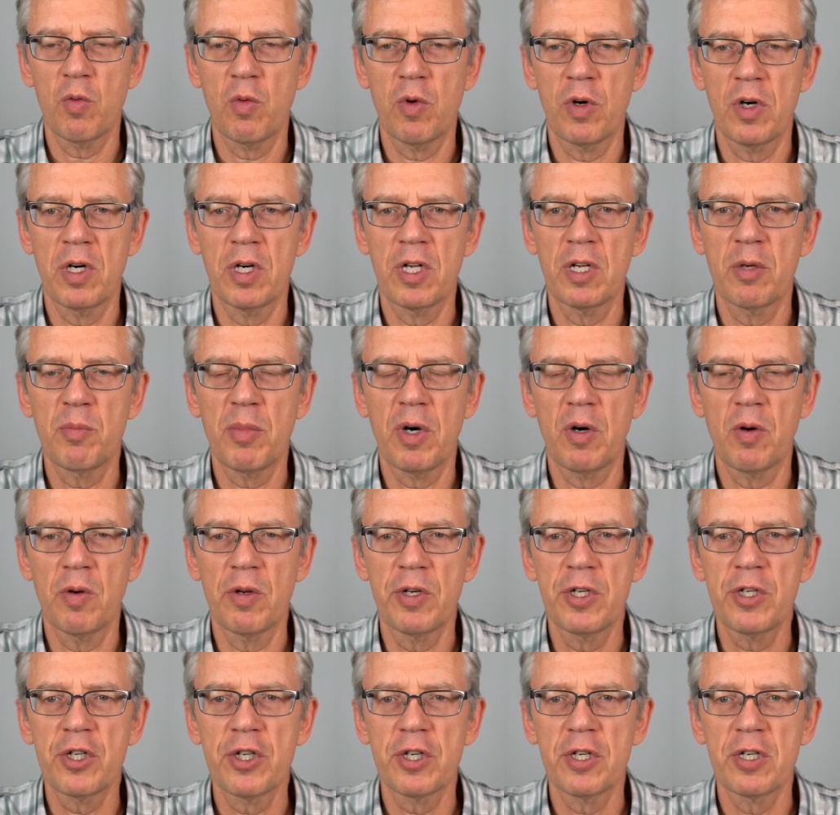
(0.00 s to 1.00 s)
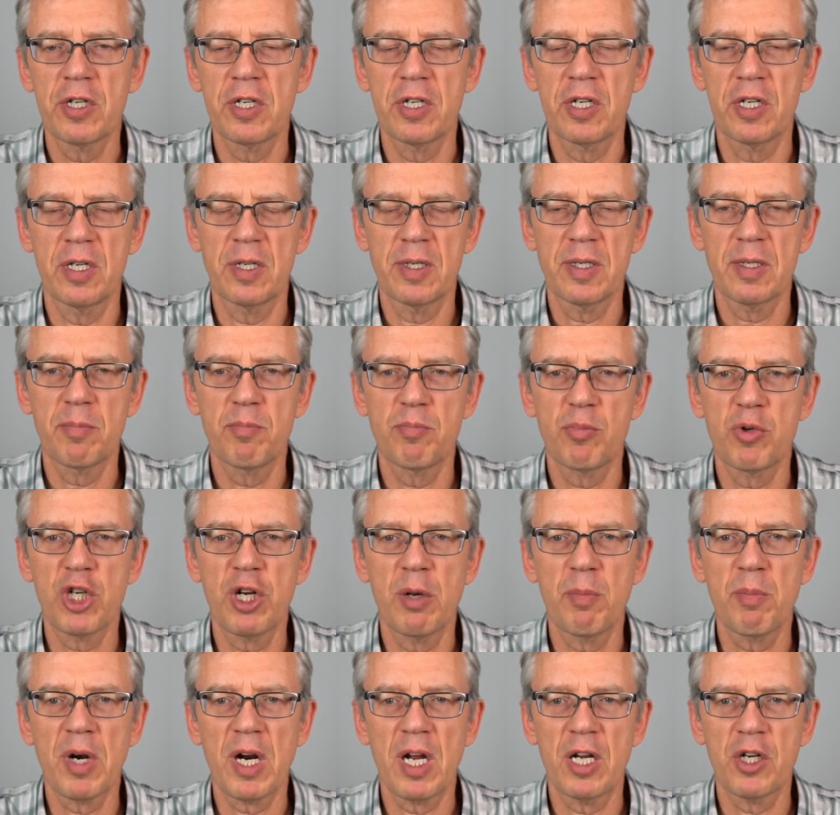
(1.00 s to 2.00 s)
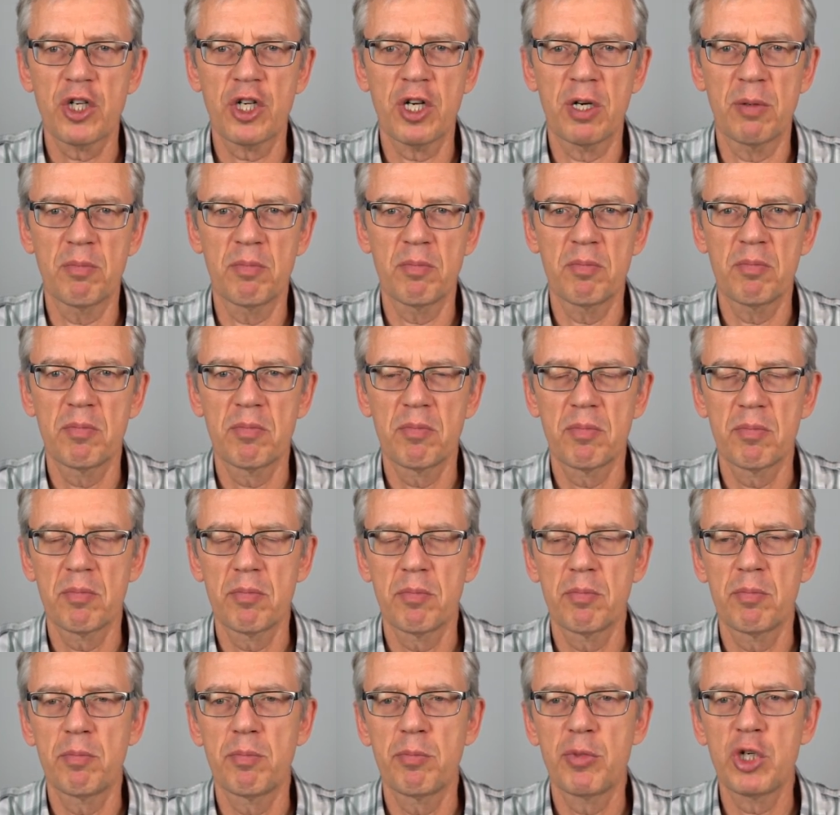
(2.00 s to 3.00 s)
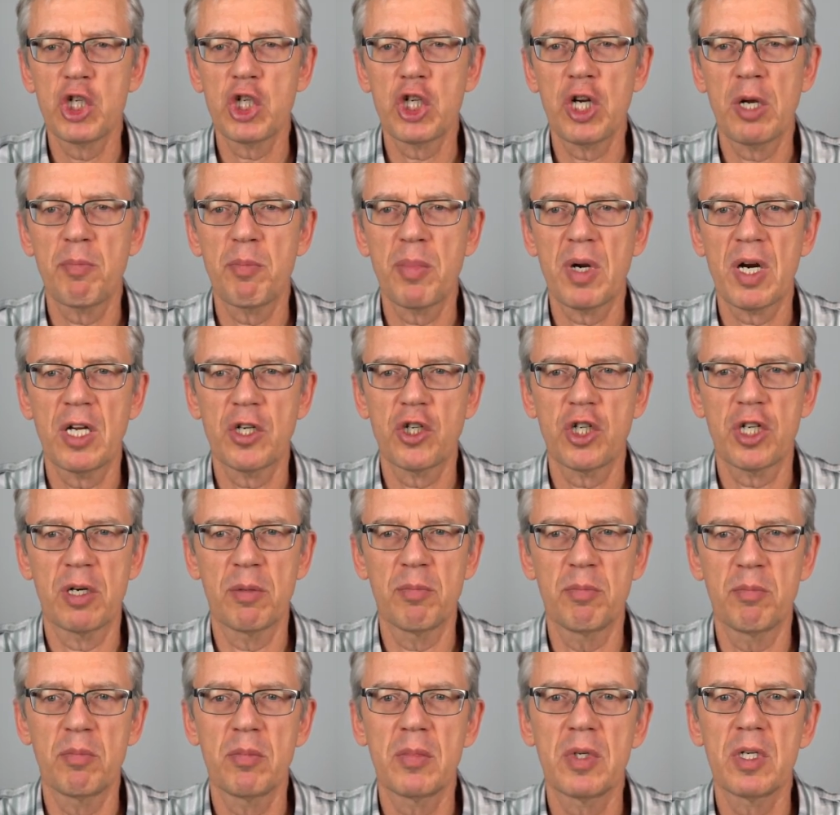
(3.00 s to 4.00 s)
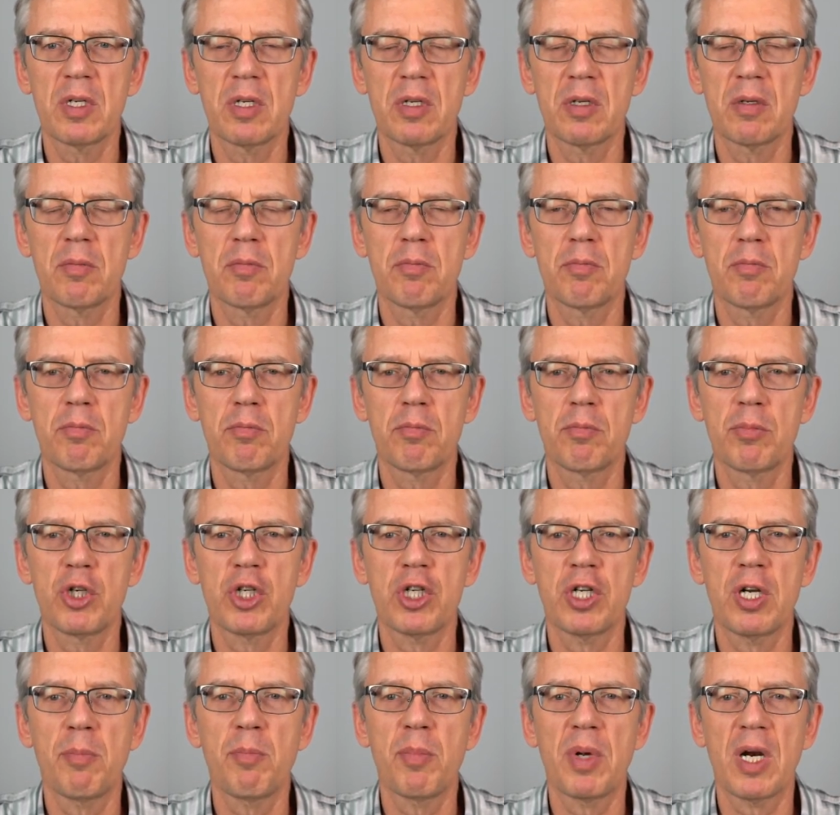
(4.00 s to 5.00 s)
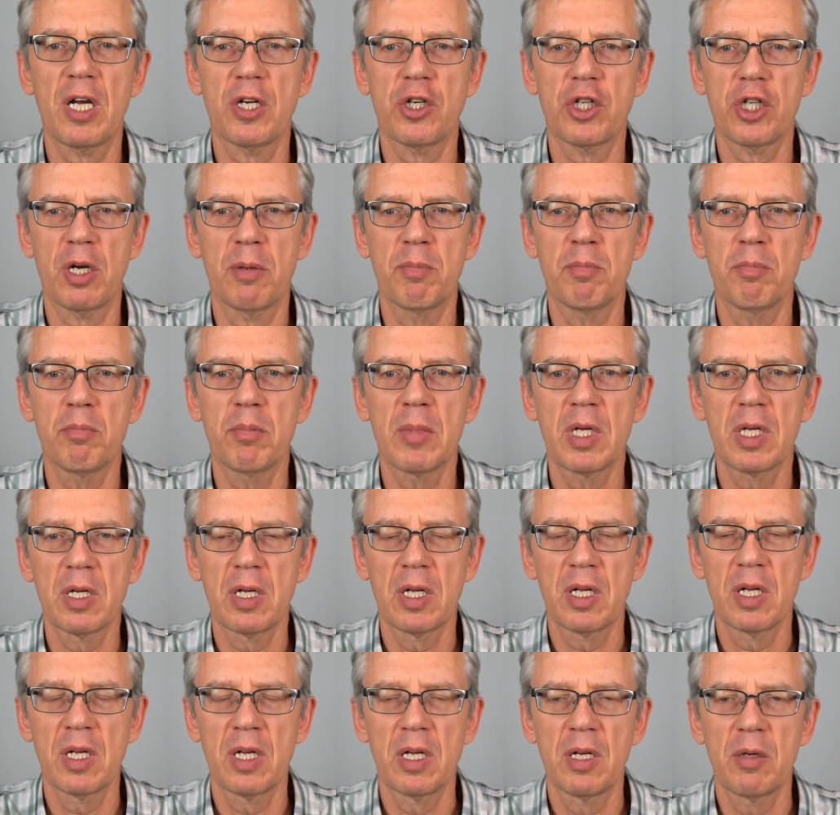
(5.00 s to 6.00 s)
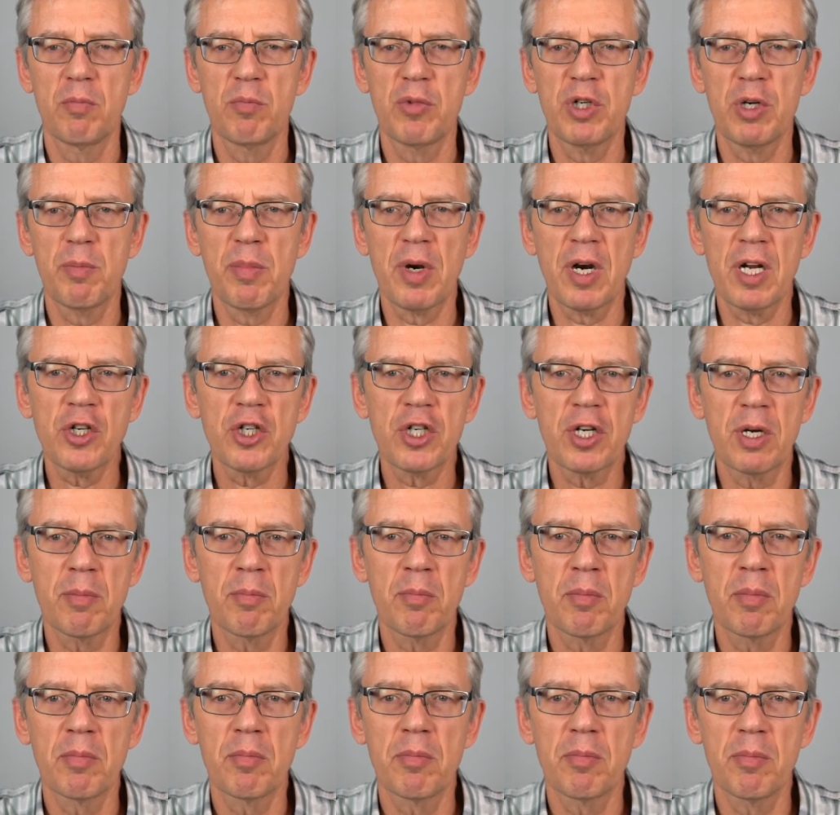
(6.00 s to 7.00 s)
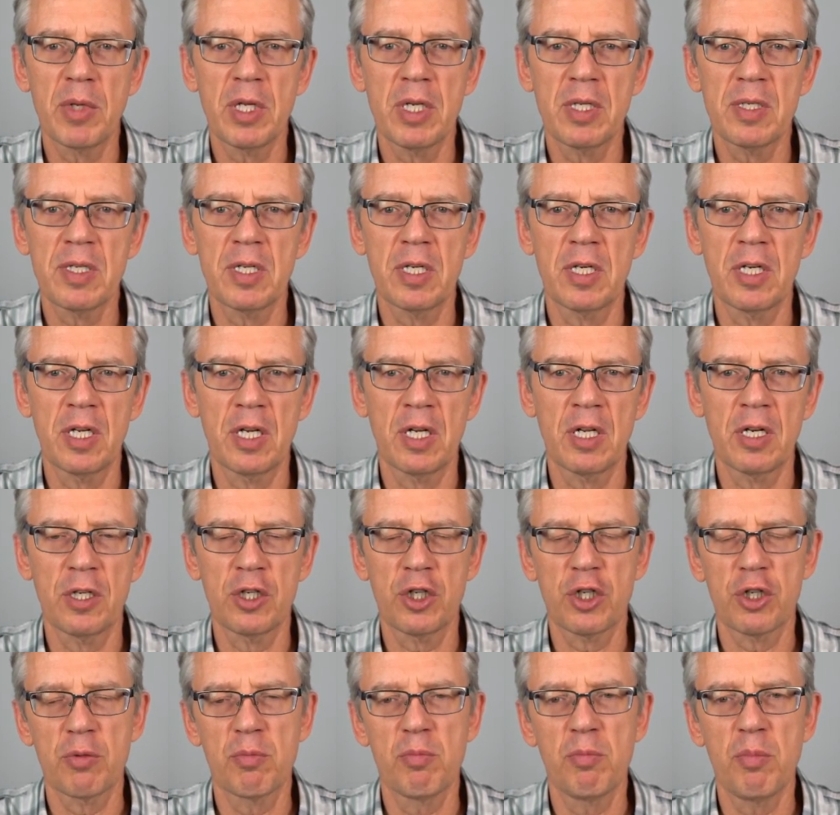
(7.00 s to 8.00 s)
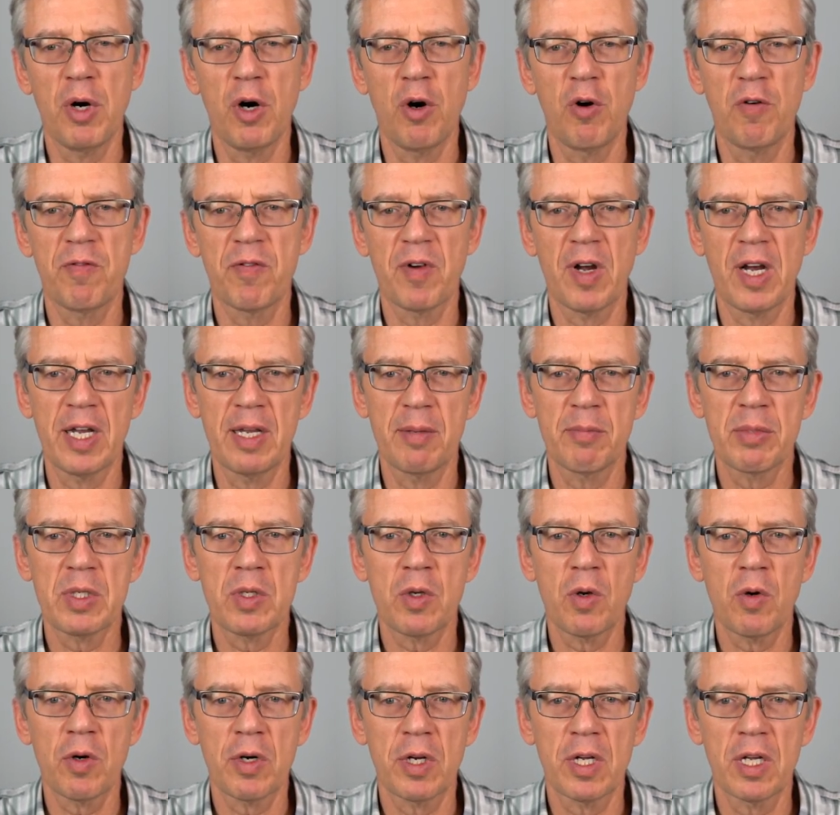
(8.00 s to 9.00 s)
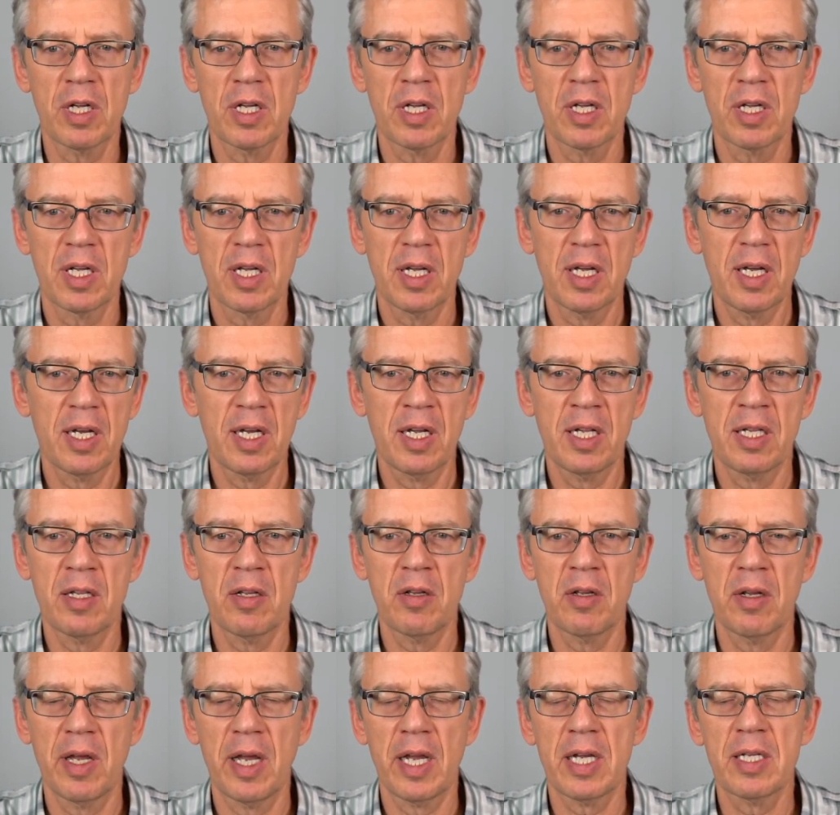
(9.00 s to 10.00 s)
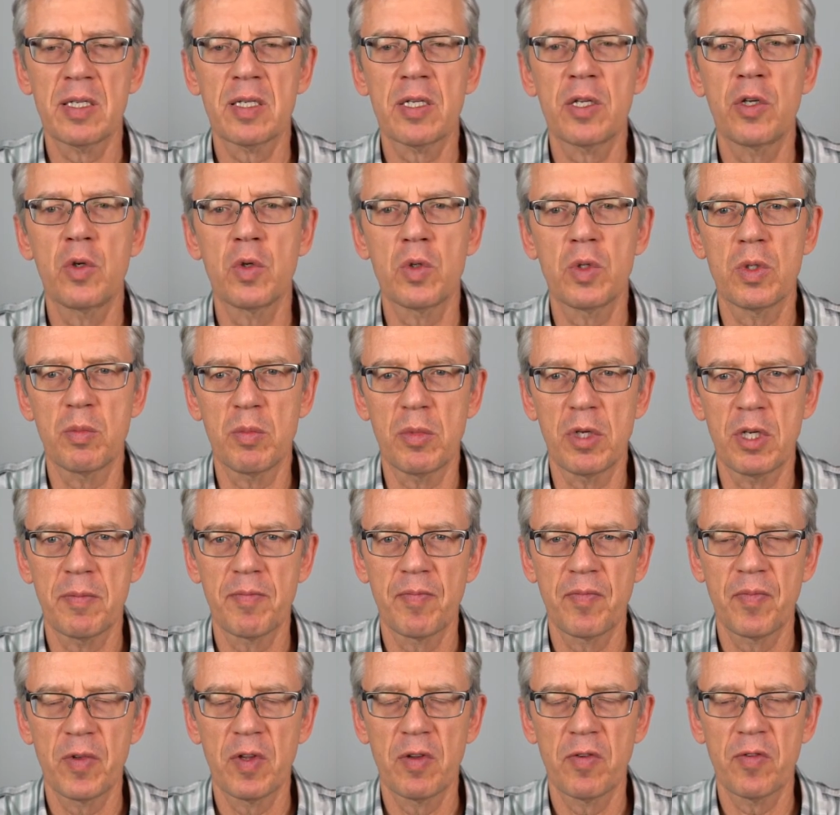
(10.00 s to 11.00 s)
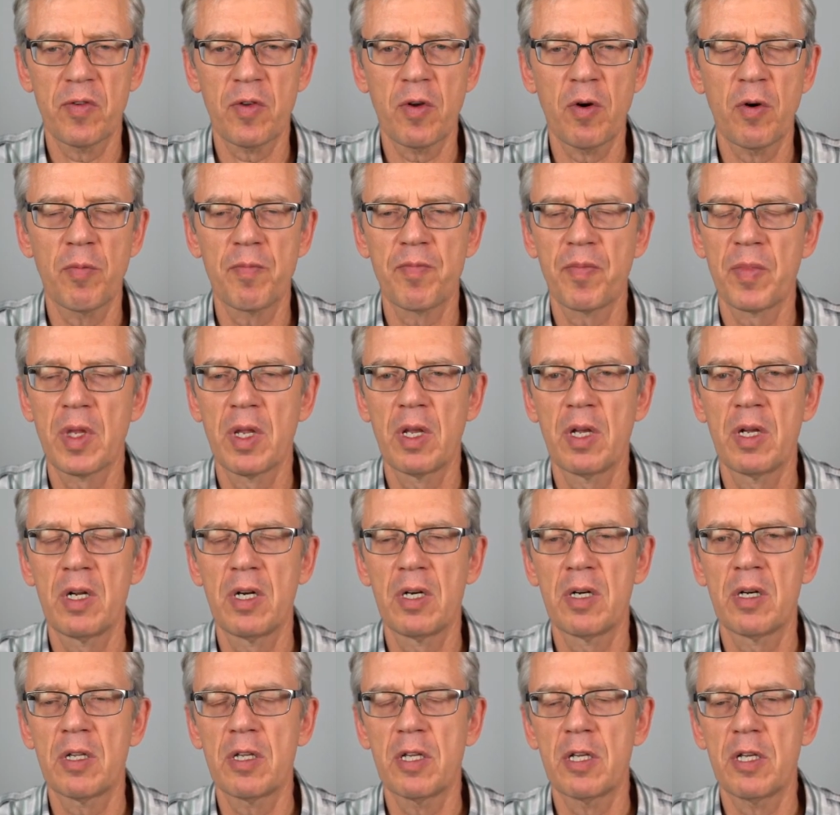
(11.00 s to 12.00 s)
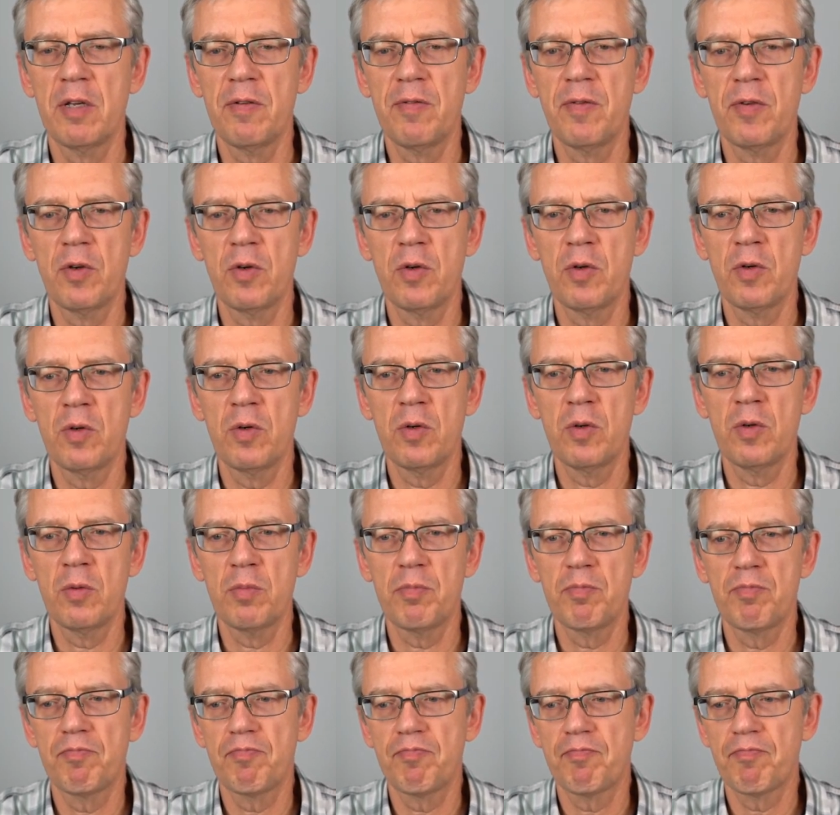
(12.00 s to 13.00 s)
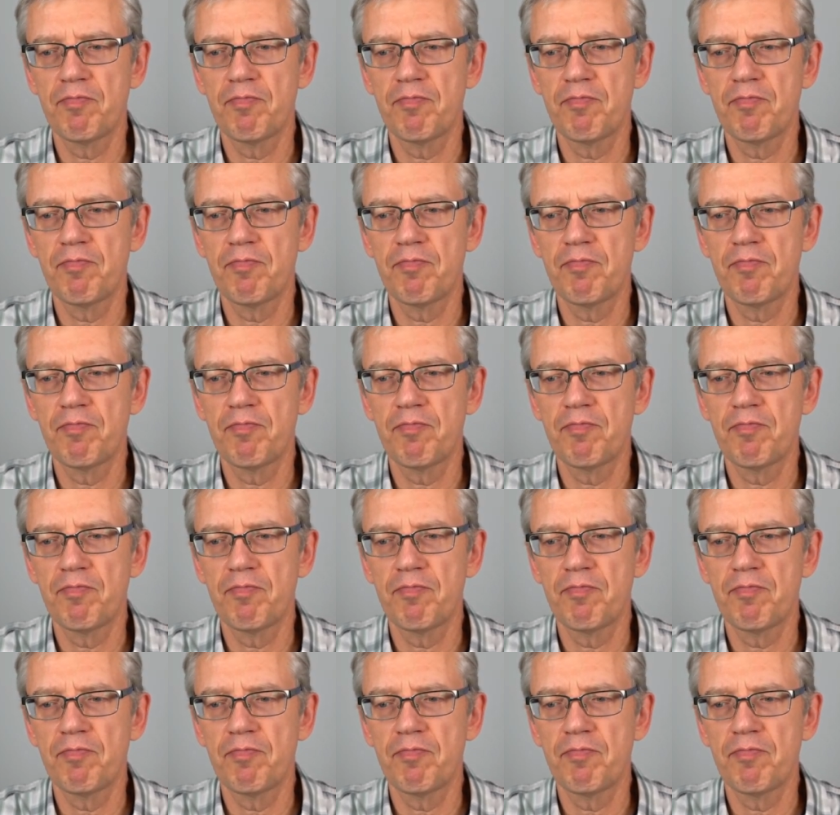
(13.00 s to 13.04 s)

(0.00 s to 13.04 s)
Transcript: word in Polish is przepraszam. Przepraszam. Przepraszam. Przepraszam means in English both I am sorry and excuse me. So, if you